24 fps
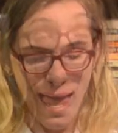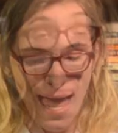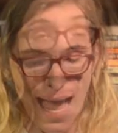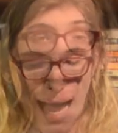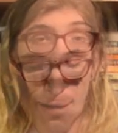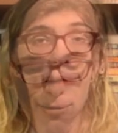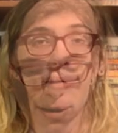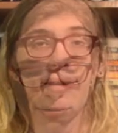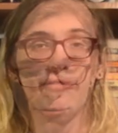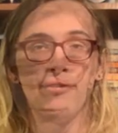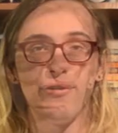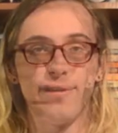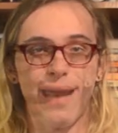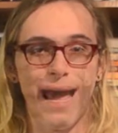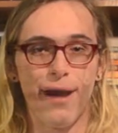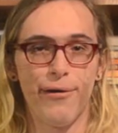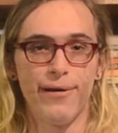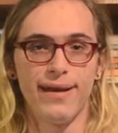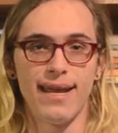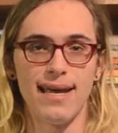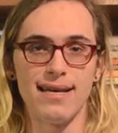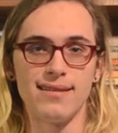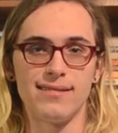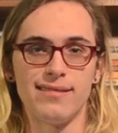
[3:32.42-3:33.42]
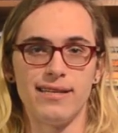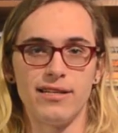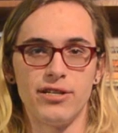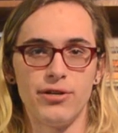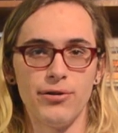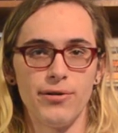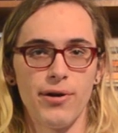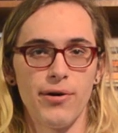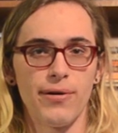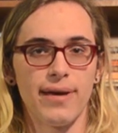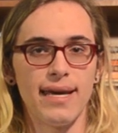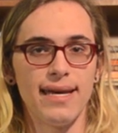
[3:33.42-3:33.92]
However, nowadays, the
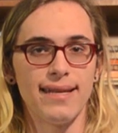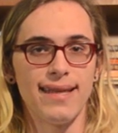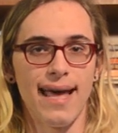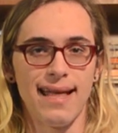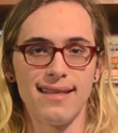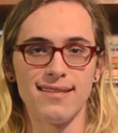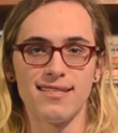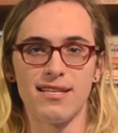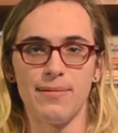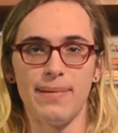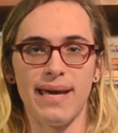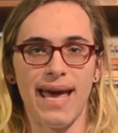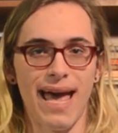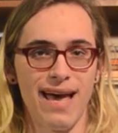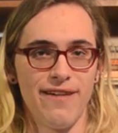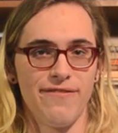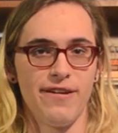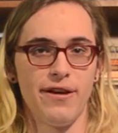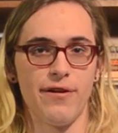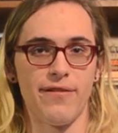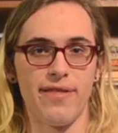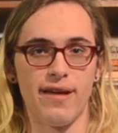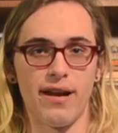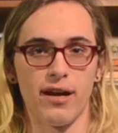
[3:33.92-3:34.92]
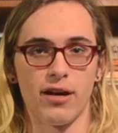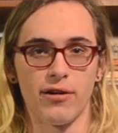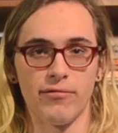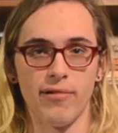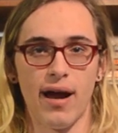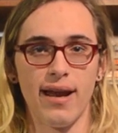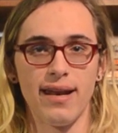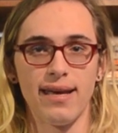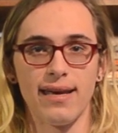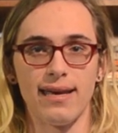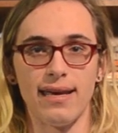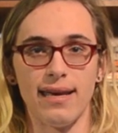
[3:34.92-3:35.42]
judo gi tends to be heavier than a
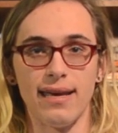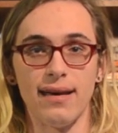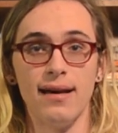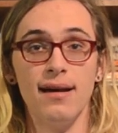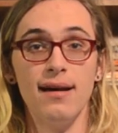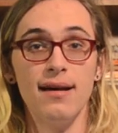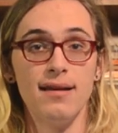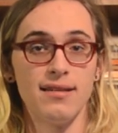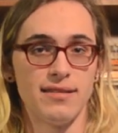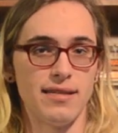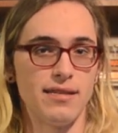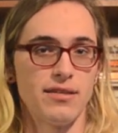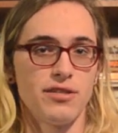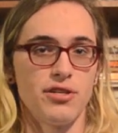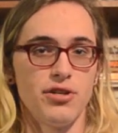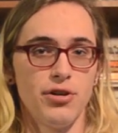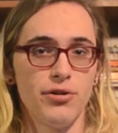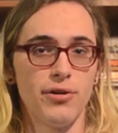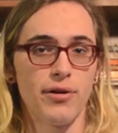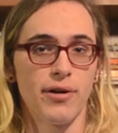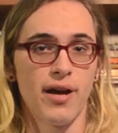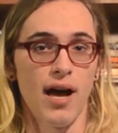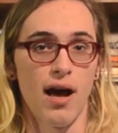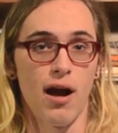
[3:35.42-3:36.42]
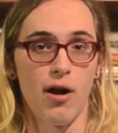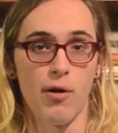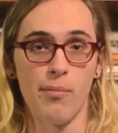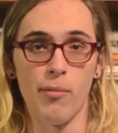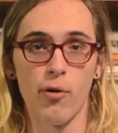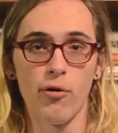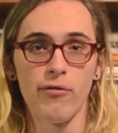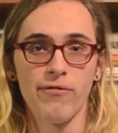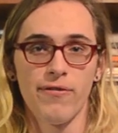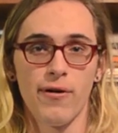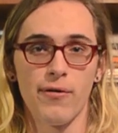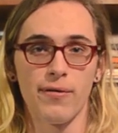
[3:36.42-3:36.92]
karate gi, since judoka are
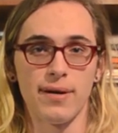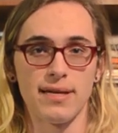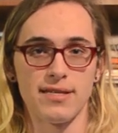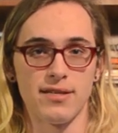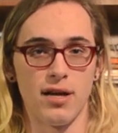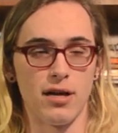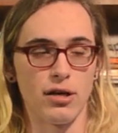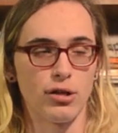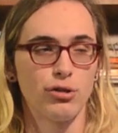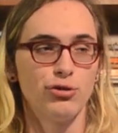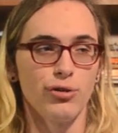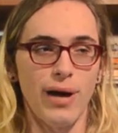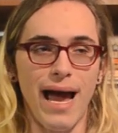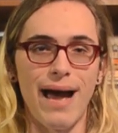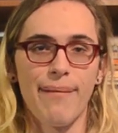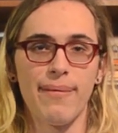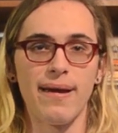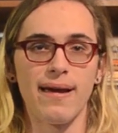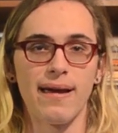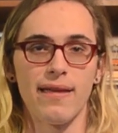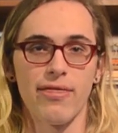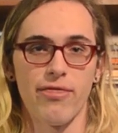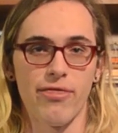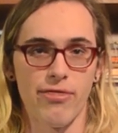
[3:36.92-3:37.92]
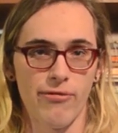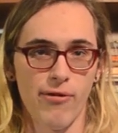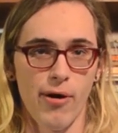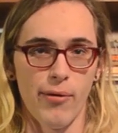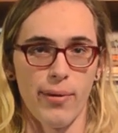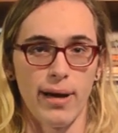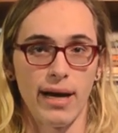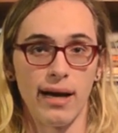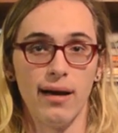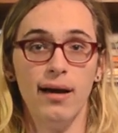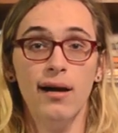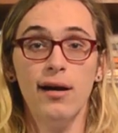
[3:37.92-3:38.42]
more focused on grabbing and
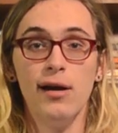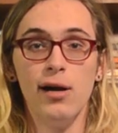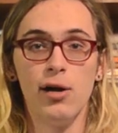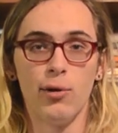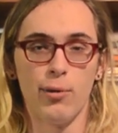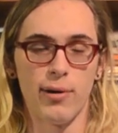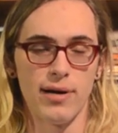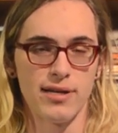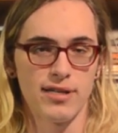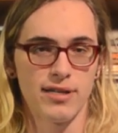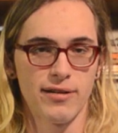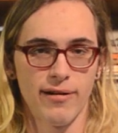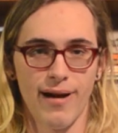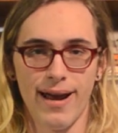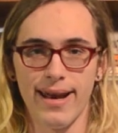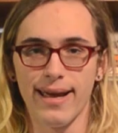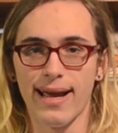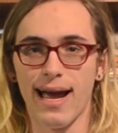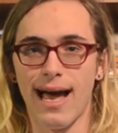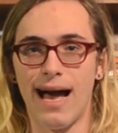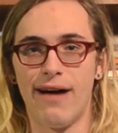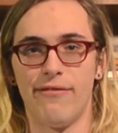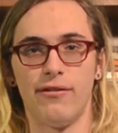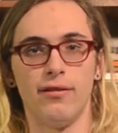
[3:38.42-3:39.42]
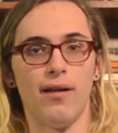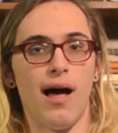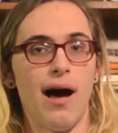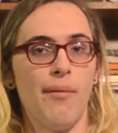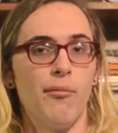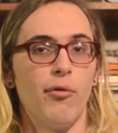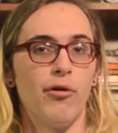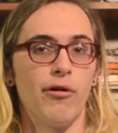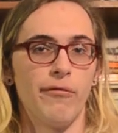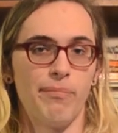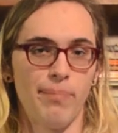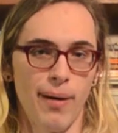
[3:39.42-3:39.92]
throwing, whereas karateka have a
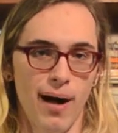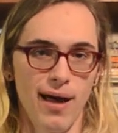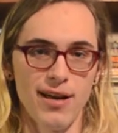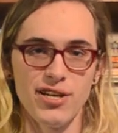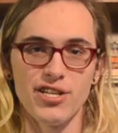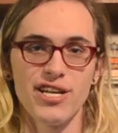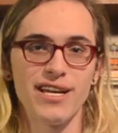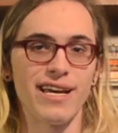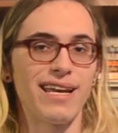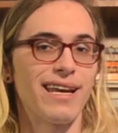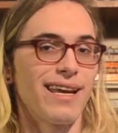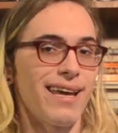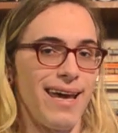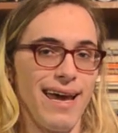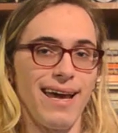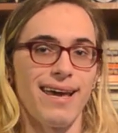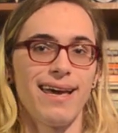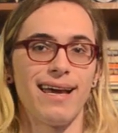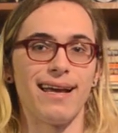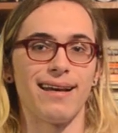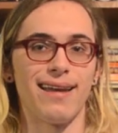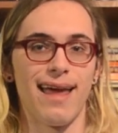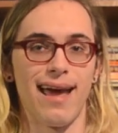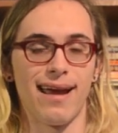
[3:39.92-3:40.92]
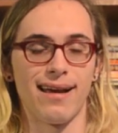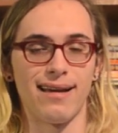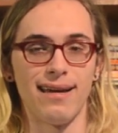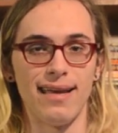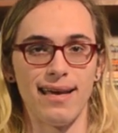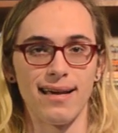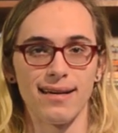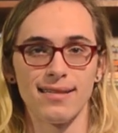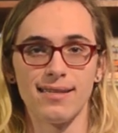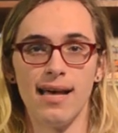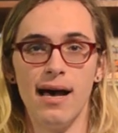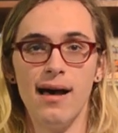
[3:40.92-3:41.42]
lot more punching and kicking
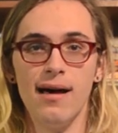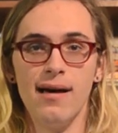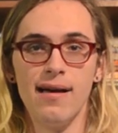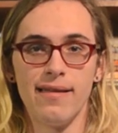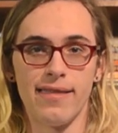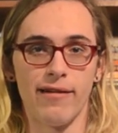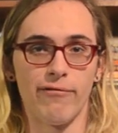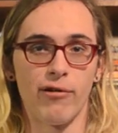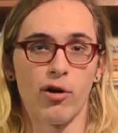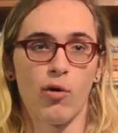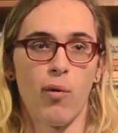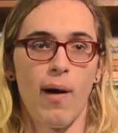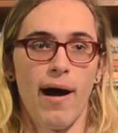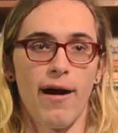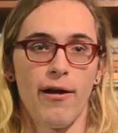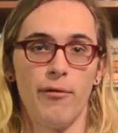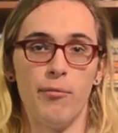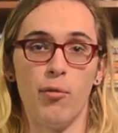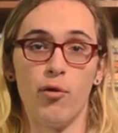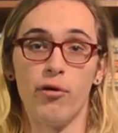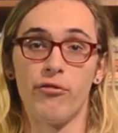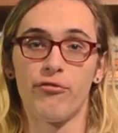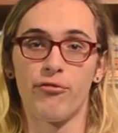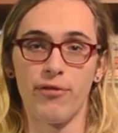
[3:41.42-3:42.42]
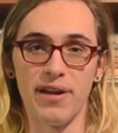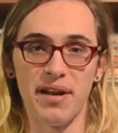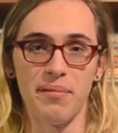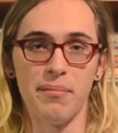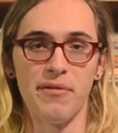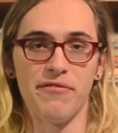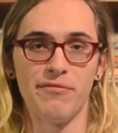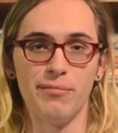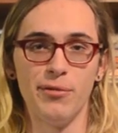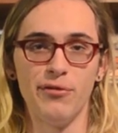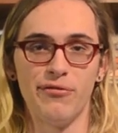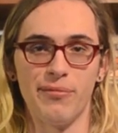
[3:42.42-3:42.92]
techniques that require more freedom
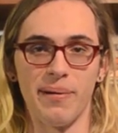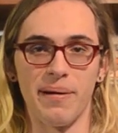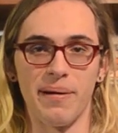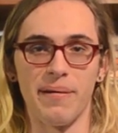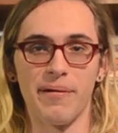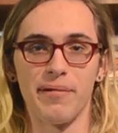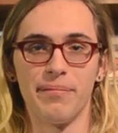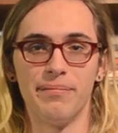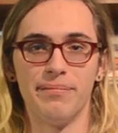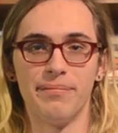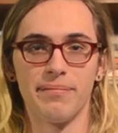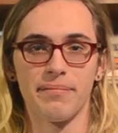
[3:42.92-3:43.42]
of movement.